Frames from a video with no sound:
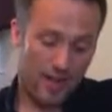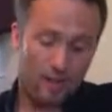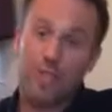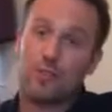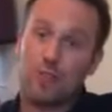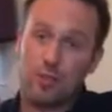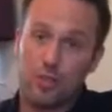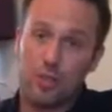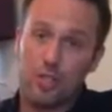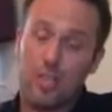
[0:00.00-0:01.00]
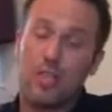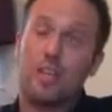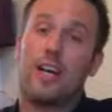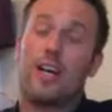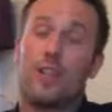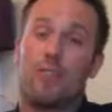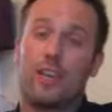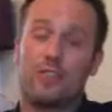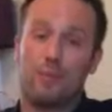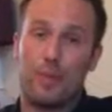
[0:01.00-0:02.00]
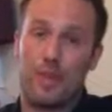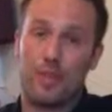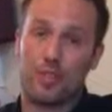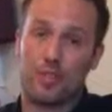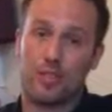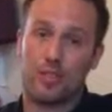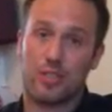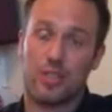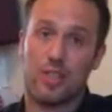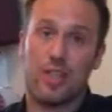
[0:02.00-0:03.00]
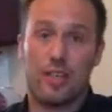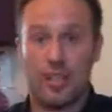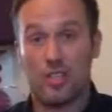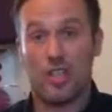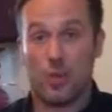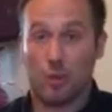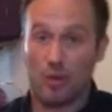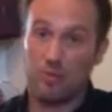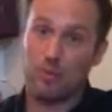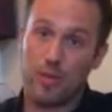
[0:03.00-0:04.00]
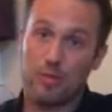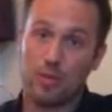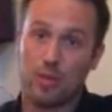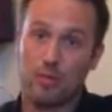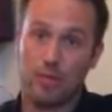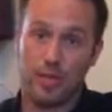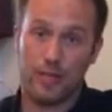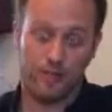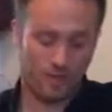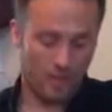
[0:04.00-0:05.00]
advice for others and advice for patients in year 1 of brain recovery.